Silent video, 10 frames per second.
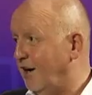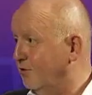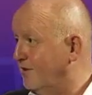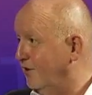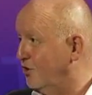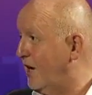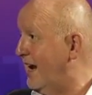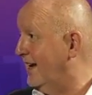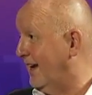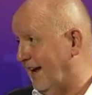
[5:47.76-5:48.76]
hotel
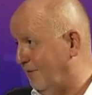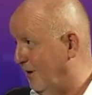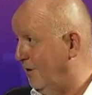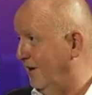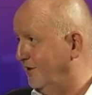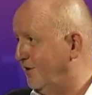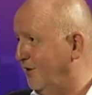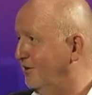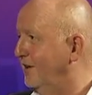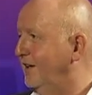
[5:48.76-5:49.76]
chain again, by the way.
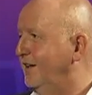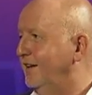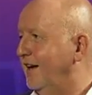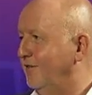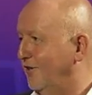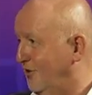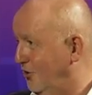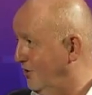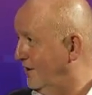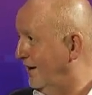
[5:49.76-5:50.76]
So they've lost a
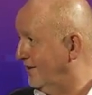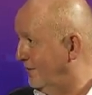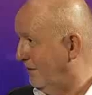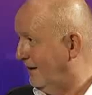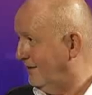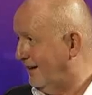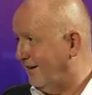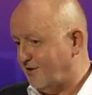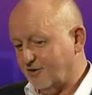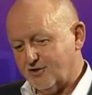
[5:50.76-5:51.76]
good customer.
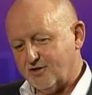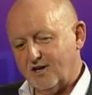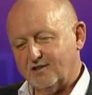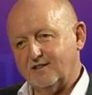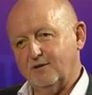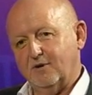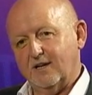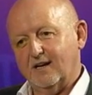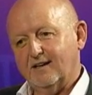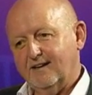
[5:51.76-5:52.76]
Now, contrast it with
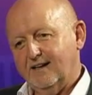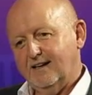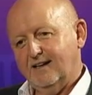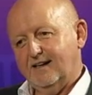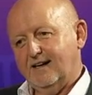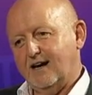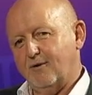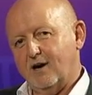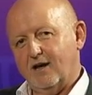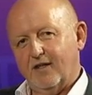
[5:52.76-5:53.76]
a
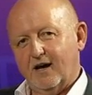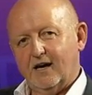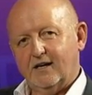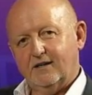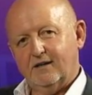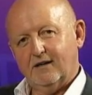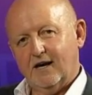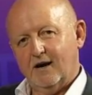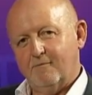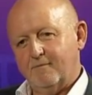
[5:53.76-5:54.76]
rather
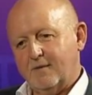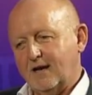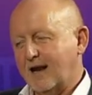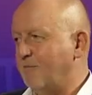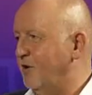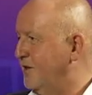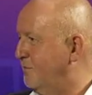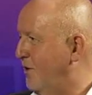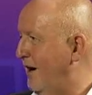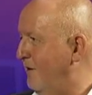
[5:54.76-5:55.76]
glamorous
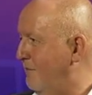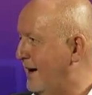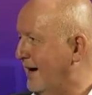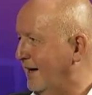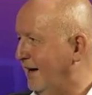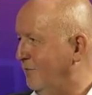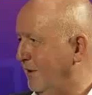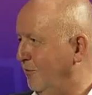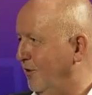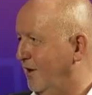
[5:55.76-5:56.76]
private bank I've
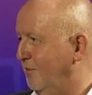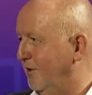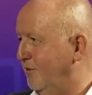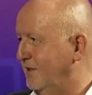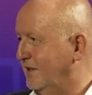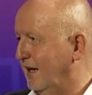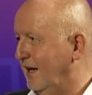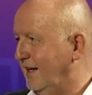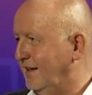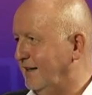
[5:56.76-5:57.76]
been working with
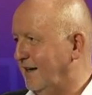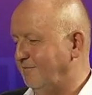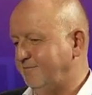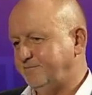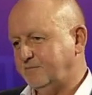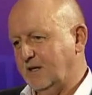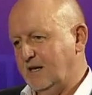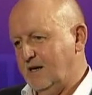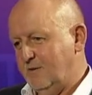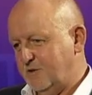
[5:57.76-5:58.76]
recently, and
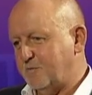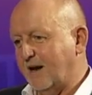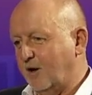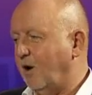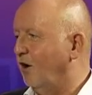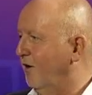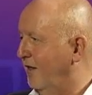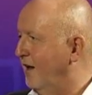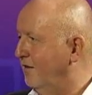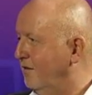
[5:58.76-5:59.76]
spending quite a lot of
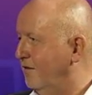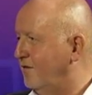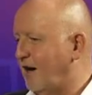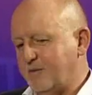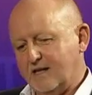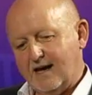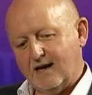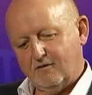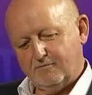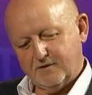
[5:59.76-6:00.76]
their time in their
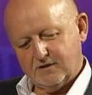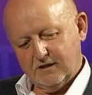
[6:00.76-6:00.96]
head office